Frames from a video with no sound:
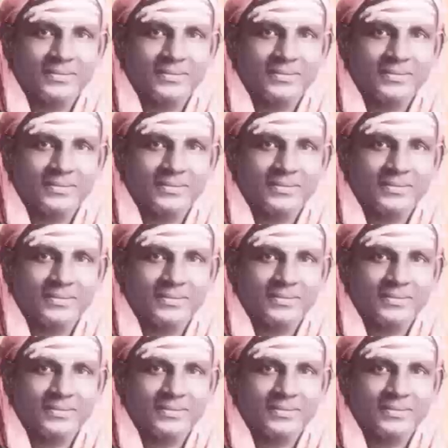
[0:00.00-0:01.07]

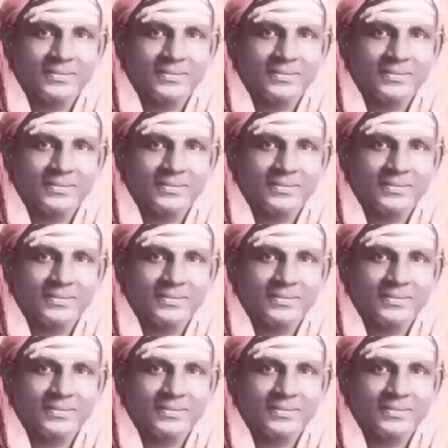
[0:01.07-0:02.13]

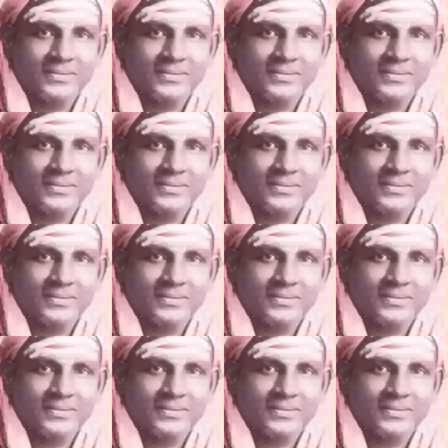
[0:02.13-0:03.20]

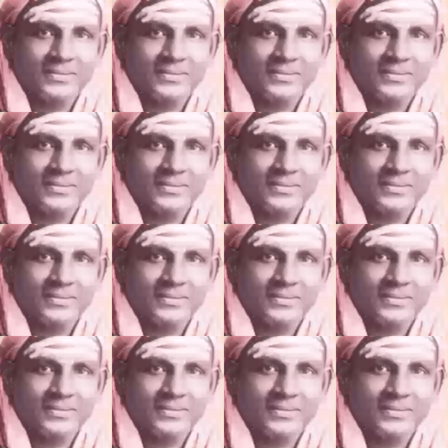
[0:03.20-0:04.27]

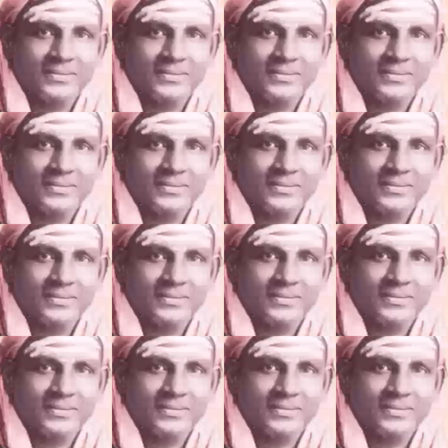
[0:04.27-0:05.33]

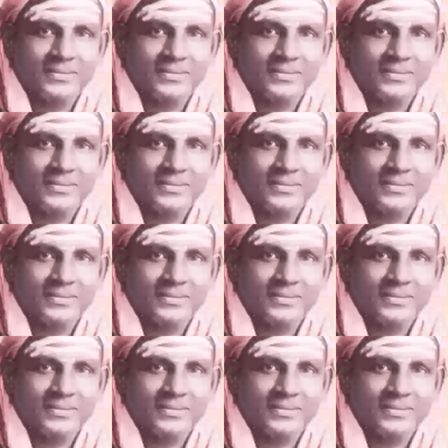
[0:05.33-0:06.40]

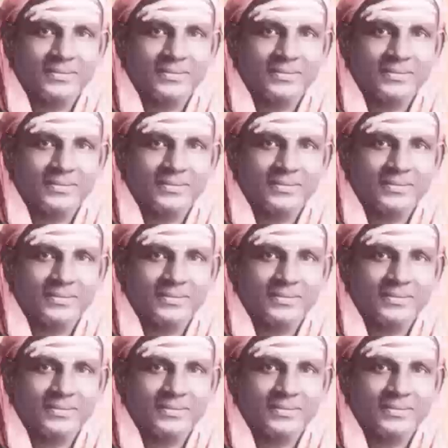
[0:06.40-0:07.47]

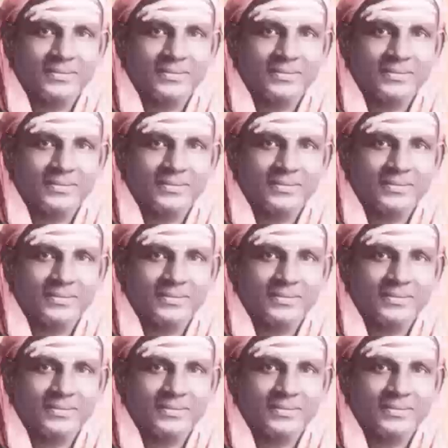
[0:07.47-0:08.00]
(no lip movement)